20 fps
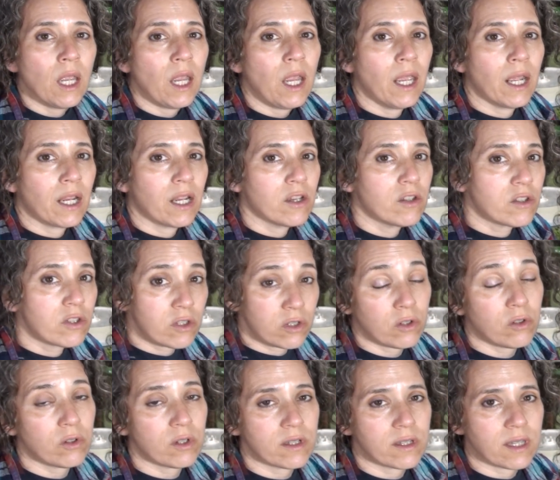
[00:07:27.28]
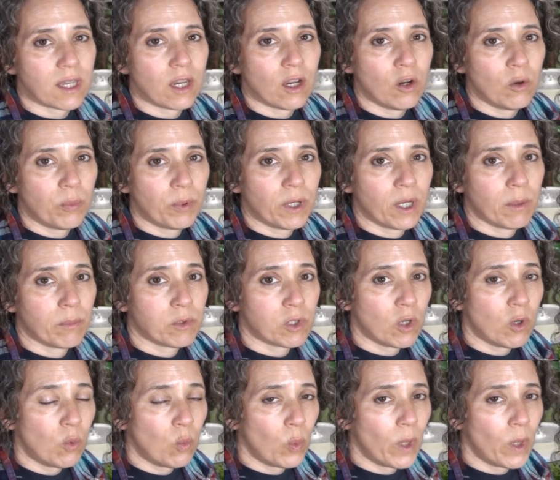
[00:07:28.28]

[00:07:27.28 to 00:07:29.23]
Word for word: And as soon as they open up, don't